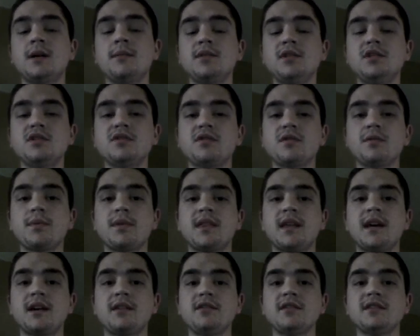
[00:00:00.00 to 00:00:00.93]
use for
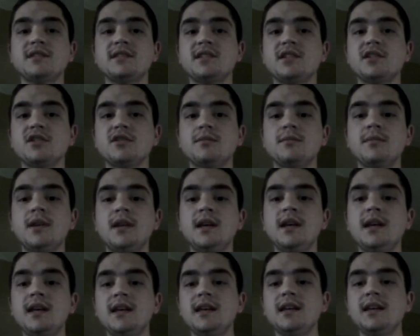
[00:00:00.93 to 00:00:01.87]
Pythagorean's theorem
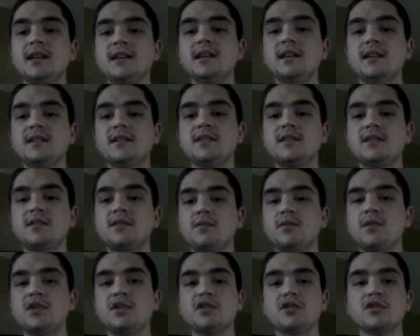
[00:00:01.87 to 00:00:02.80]
is
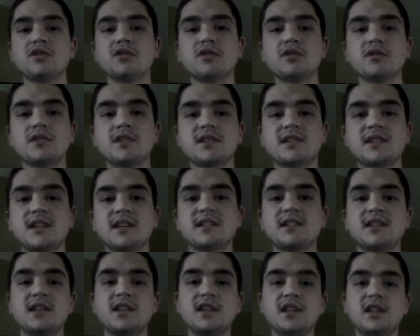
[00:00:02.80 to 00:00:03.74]
when you're
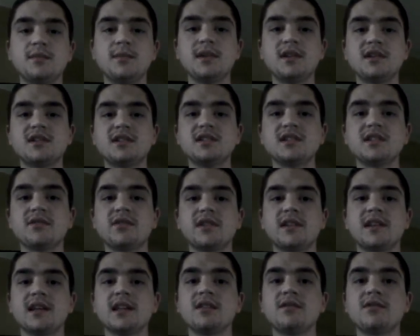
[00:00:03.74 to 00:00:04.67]
discussing the dimensions of a
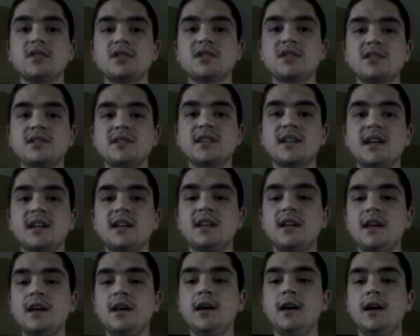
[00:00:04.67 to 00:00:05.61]
television set.
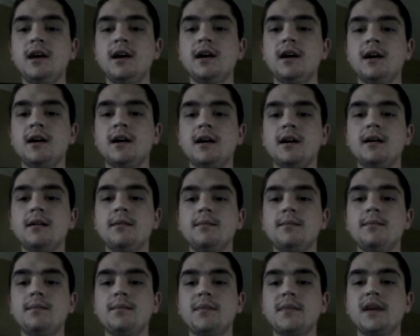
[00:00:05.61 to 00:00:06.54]

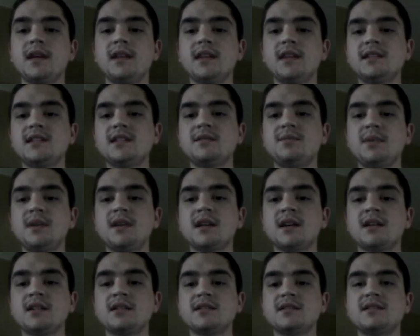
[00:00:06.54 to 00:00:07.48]
And this is
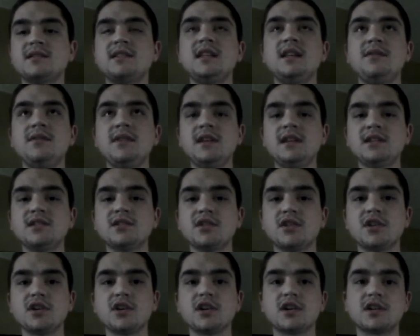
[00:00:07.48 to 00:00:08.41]
because TVs
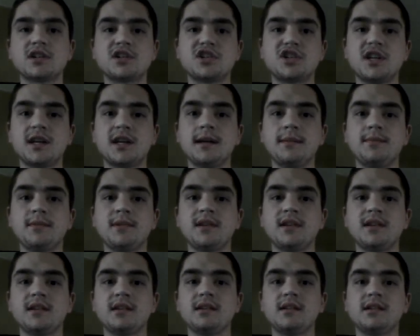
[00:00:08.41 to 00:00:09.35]
are
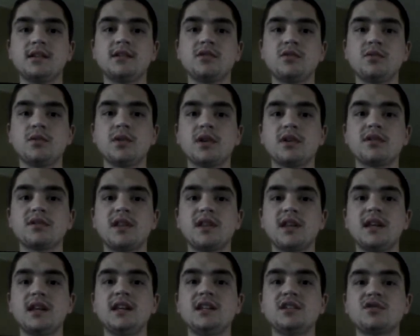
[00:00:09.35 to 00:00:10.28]
shaped to where
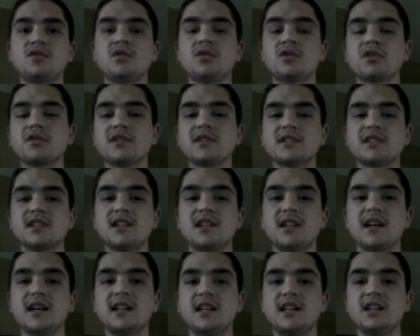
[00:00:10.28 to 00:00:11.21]
each corner is in a
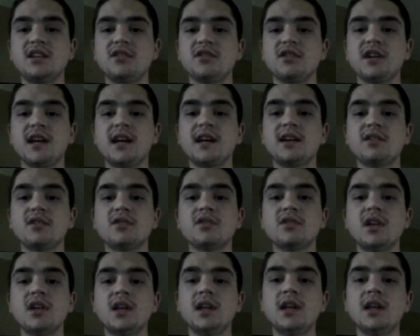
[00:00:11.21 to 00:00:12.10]
90-degree angle.